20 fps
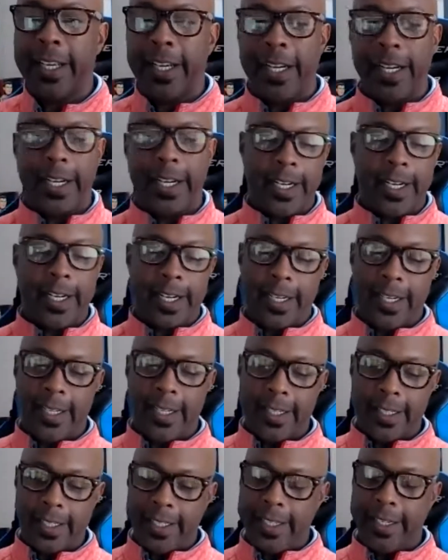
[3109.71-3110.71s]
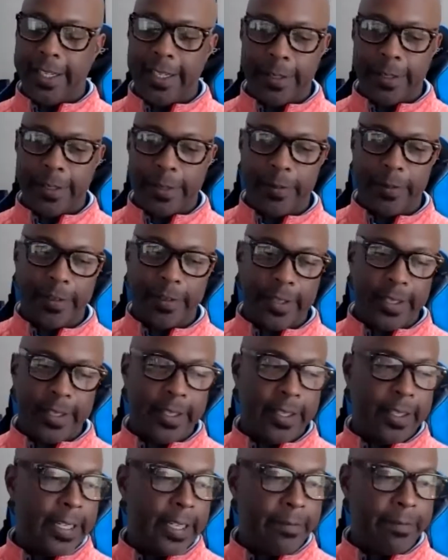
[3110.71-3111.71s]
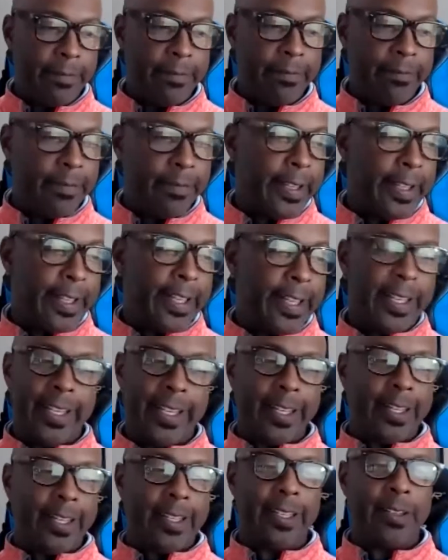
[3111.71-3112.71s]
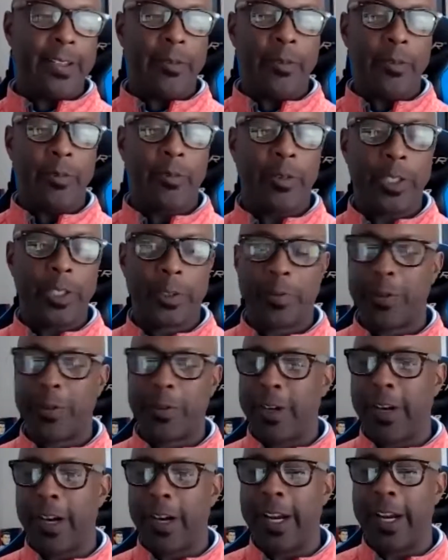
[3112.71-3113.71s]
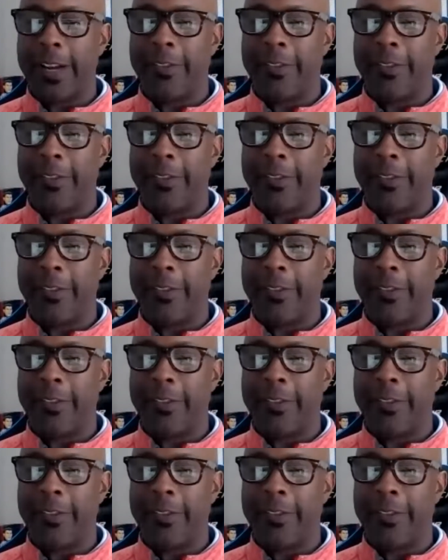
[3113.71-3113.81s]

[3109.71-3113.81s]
Uh, you know, they, they what's wrong?